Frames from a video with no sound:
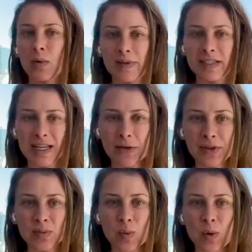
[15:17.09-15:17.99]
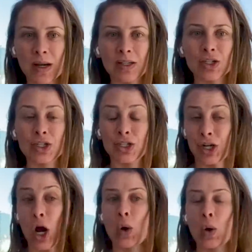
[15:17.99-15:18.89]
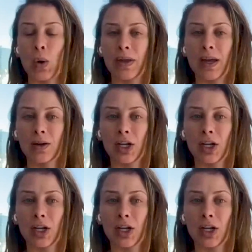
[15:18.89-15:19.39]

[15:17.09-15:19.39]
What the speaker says: women's health at this point to show that,